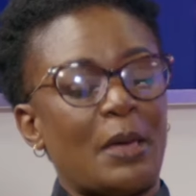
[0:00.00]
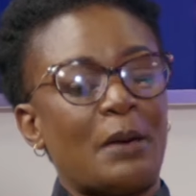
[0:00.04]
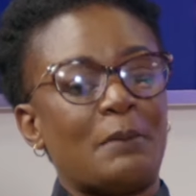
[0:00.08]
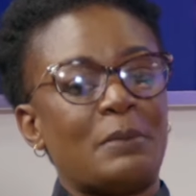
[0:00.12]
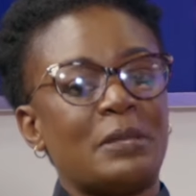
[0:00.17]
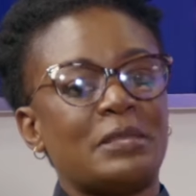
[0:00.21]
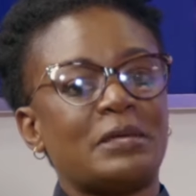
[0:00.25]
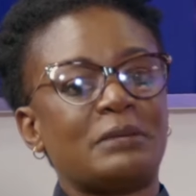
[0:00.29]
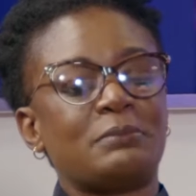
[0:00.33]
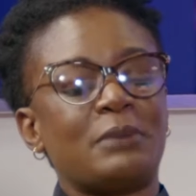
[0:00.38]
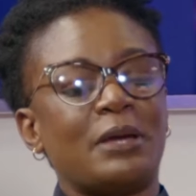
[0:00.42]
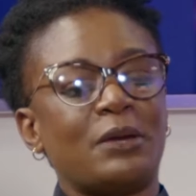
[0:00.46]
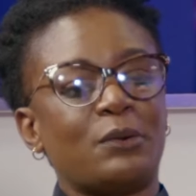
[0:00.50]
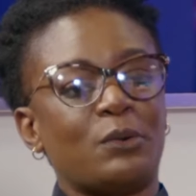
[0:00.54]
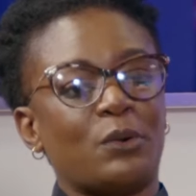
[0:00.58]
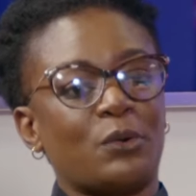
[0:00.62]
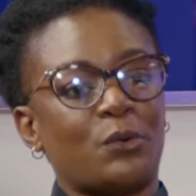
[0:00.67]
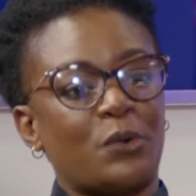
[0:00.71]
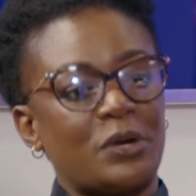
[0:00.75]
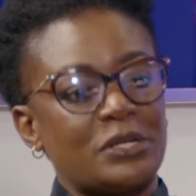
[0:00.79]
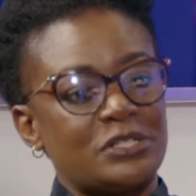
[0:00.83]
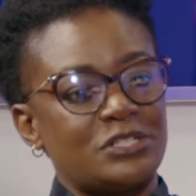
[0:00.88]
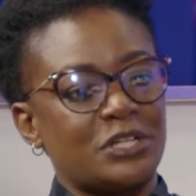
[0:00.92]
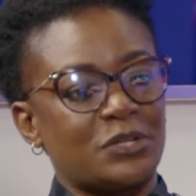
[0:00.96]
But then my
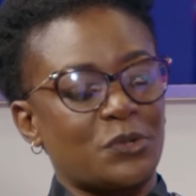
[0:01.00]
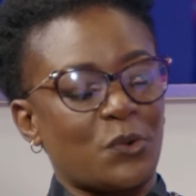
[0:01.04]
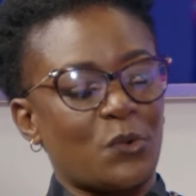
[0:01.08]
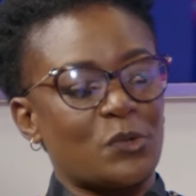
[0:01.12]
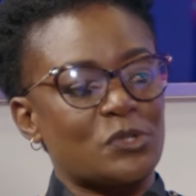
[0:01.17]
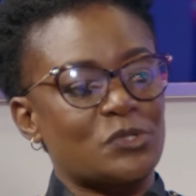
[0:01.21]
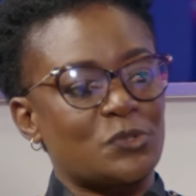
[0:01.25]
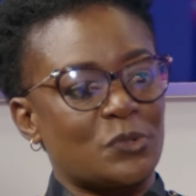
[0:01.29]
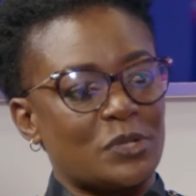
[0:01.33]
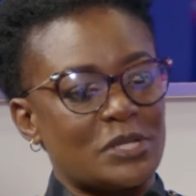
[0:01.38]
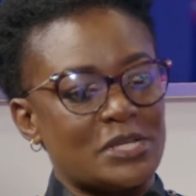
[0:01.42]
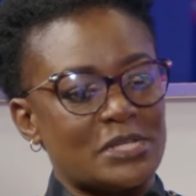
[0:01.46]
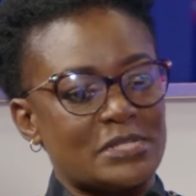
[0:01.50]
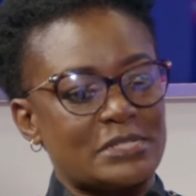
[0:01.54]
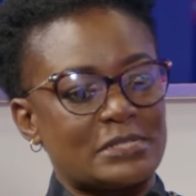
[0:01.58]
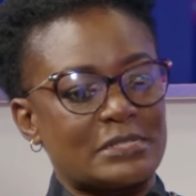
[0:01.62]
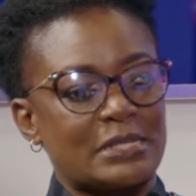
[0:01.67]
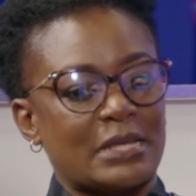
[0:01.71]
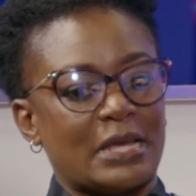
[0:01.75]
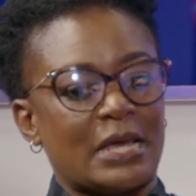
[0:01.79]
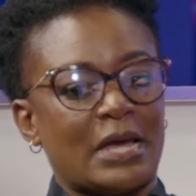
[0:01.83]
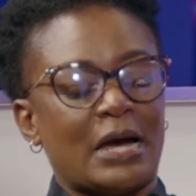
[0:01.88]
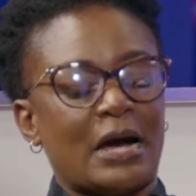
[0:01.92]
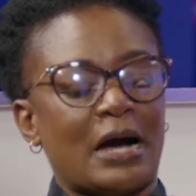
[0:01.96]
question also
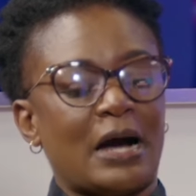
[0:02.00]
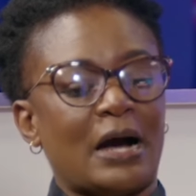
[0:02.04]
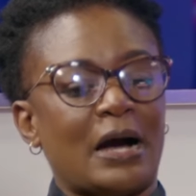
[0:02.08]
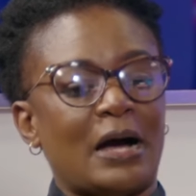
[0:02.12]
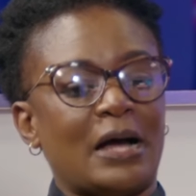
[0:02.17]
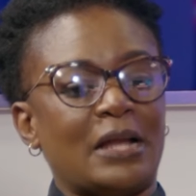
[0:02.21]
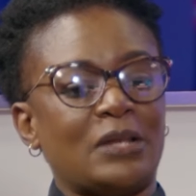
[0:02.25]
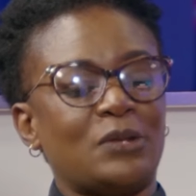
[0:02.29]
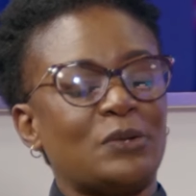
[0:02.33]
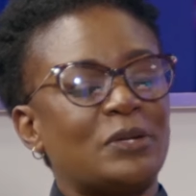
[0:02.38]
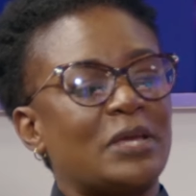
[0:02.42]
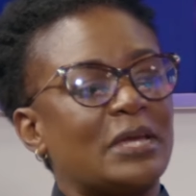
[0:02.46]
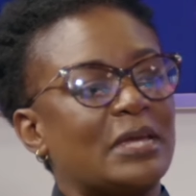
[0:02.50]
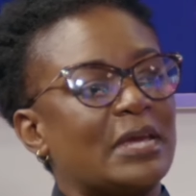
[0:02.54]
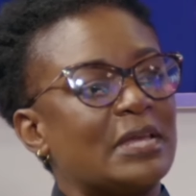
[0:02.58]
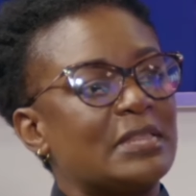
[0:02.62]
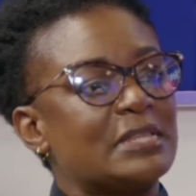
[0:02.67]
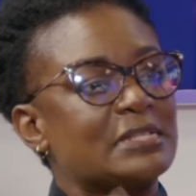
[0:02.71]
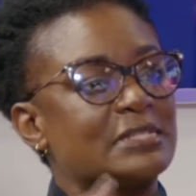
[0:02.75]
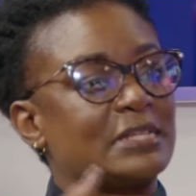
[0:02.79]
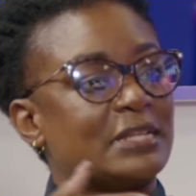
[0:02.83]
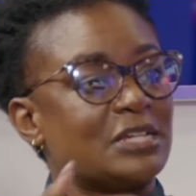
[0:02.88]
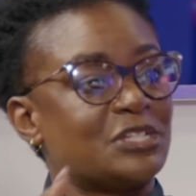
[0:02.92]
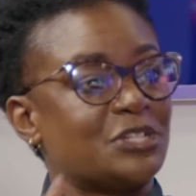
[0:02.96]
is, looking at
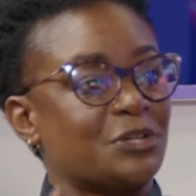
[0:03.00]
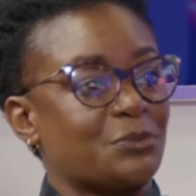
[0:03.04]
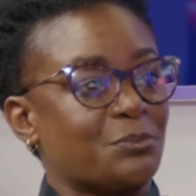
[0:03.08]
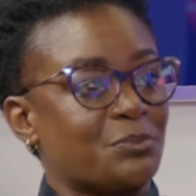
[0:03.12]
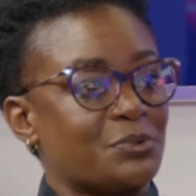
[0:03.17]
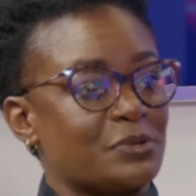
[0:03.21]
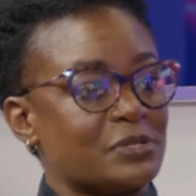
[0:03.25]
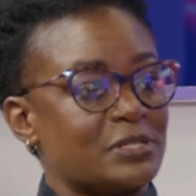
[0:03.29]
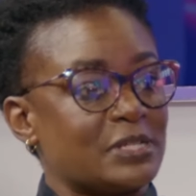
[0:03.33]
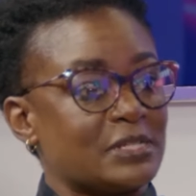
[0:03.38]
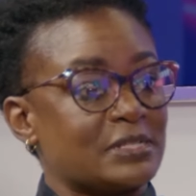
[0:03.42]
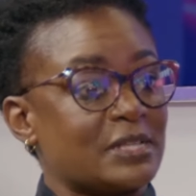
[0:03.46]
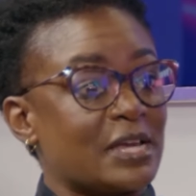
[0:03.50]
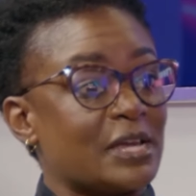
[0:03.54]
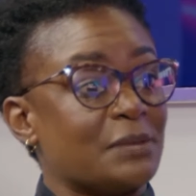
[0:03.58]
the selection process,